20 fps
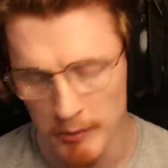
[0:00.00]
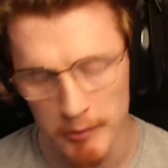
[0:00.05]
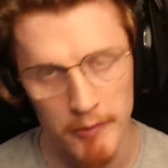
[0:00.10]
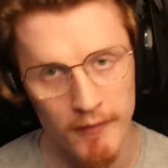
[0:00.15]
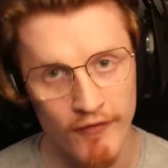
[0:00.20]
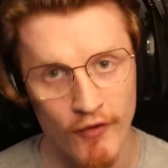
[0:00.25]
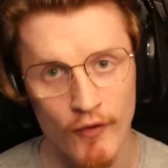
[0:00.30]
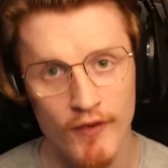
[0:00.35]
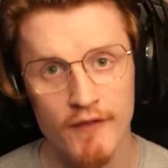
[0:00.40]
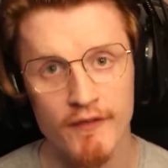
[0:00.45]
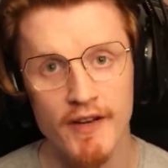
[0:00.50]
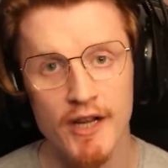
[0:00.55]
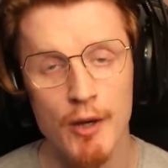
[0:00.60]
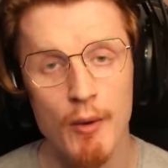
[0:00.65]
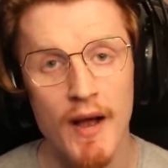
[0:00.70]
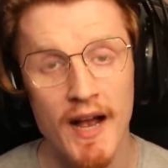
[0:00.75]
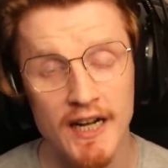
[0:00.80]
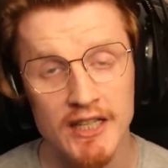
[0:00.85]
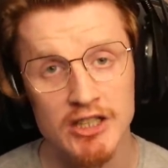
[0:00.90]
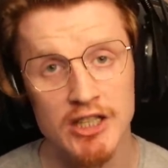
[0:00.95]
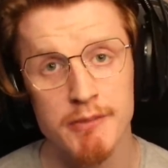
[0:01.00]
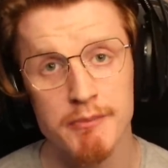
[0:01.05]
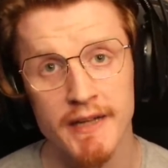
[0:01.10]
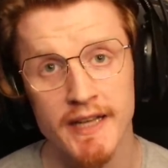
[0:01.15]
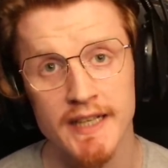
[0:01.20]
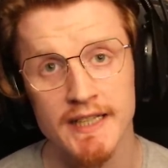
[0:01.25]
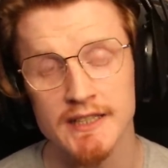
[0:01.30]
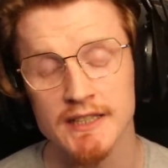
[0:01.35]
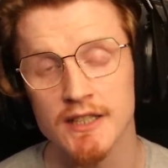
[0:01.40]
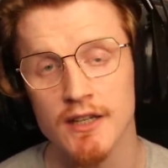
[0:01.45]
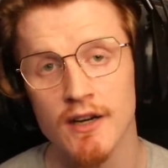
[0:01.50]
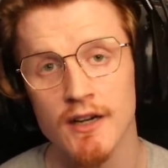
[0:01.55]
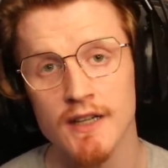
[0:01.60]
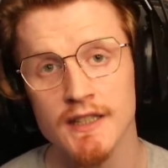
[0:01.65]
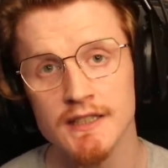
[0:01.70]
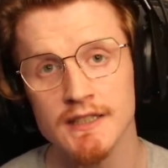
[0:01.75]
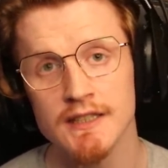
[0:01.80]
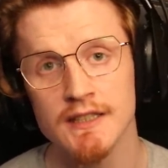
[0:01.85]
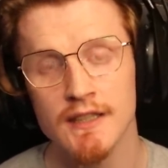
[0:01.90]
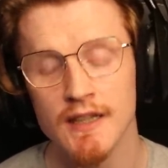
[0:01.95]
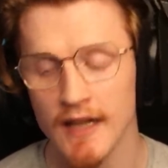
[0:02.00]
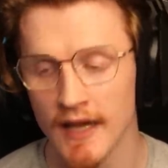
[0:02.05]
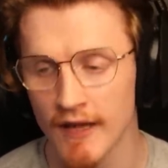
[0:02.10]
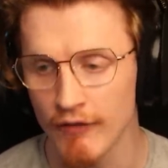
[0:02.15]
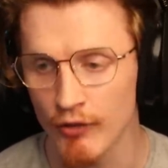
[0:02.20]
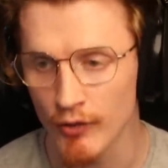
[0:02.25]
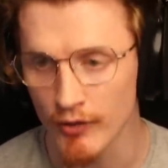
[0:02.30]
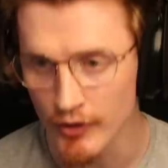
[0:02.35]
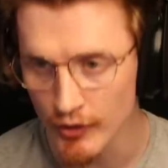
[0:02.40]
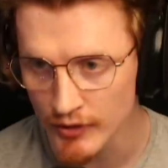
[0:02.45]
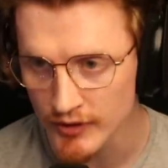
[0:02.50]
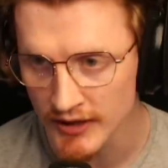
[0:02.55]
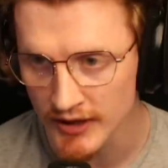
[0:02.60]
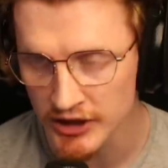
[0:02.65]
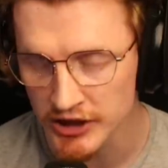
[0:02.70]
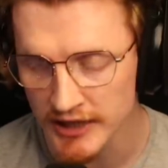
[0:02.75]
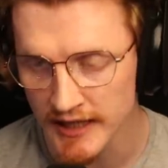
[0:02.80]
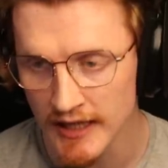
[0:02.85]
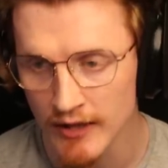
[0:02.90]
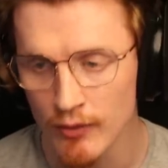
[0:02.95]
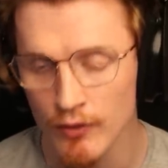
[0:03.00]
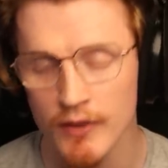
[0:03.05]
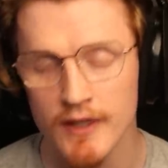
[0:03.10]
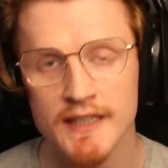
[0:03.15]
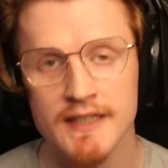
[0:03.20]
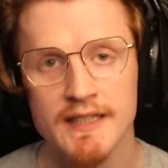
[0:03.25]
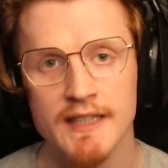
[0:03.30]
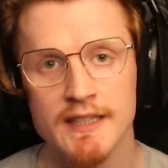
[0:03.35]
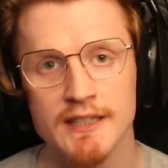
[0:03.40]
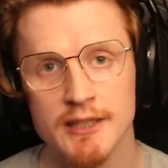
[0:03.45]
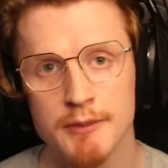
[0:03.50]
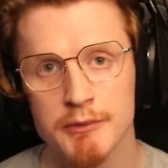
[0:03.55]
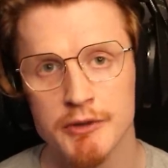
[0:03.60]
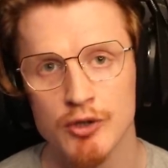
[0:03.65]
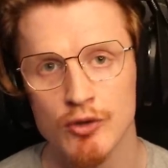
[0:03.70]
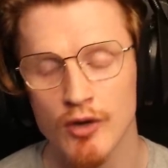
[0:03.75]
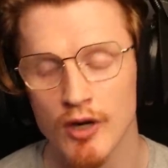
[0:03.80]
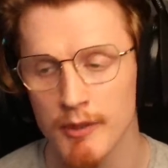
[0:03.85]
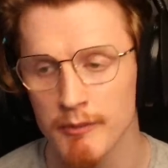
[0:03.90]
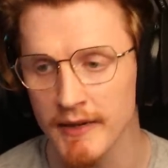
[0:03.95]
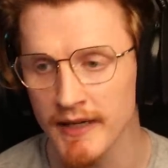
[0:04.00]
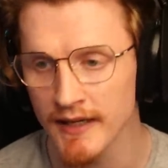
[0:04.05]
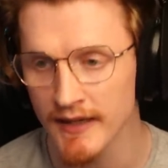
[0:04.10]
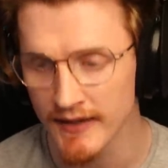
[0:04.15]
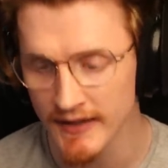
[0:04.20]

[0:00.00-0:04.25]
But before the video actually begins, guys, if you're new to the channel, consider subscribing.